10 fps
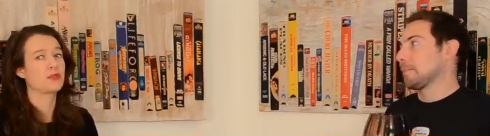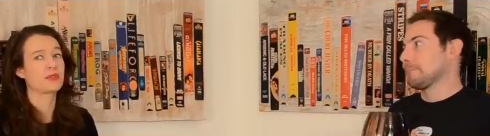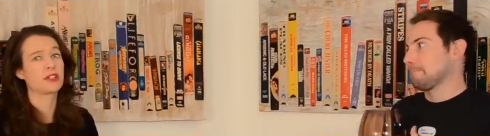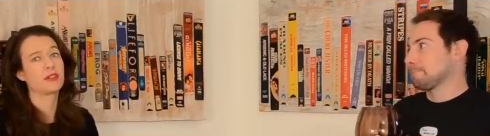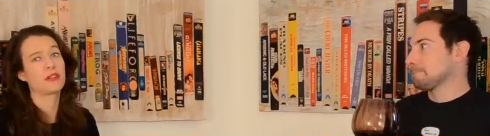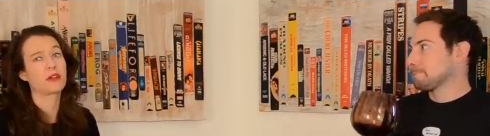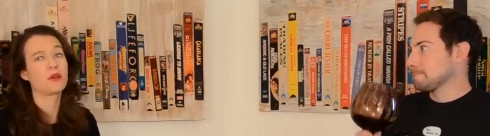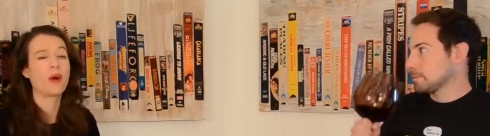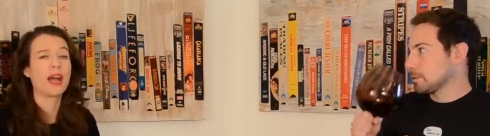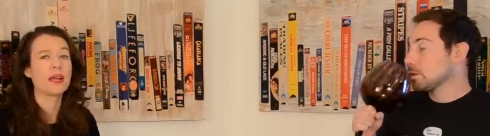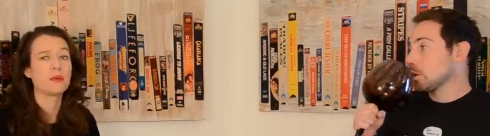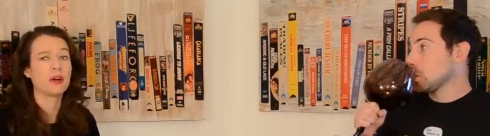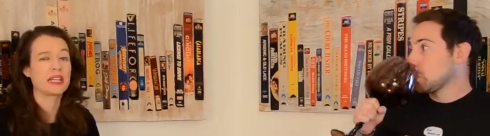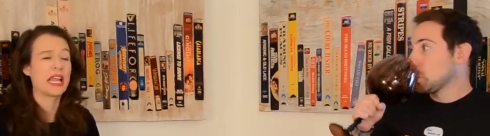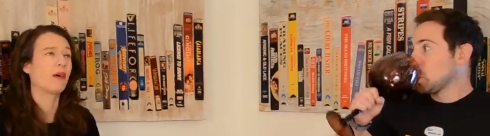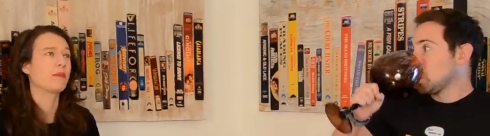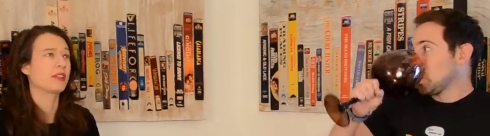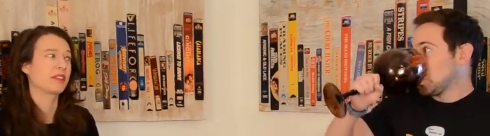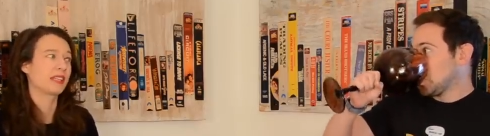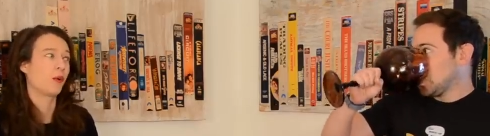Speaker 1: she was the only other quiet one. Now I'm the
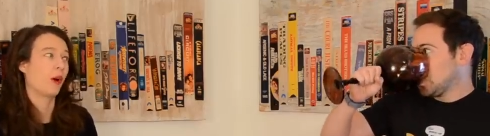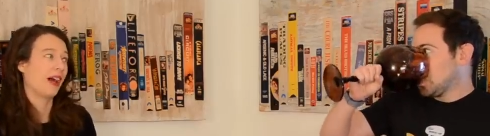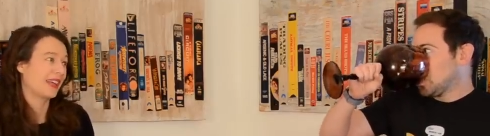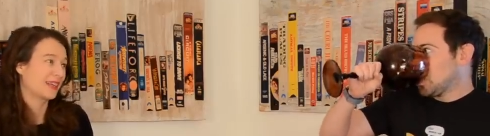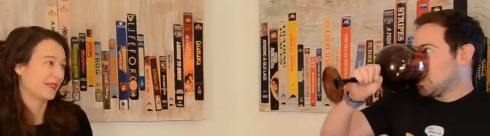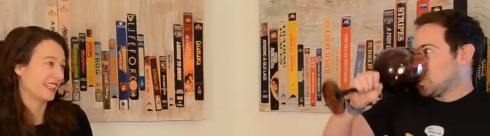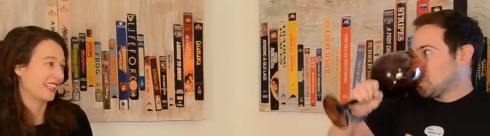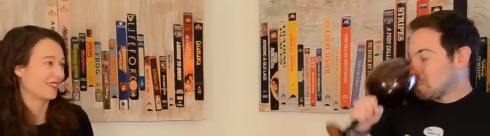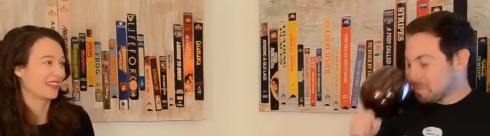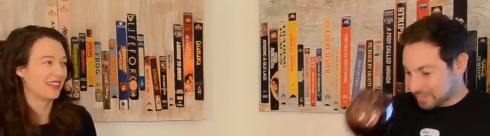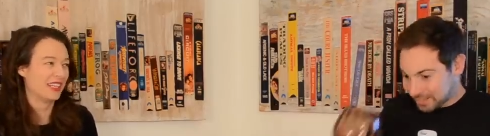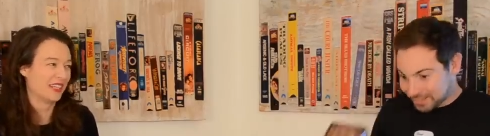only quiet queen. I'm the only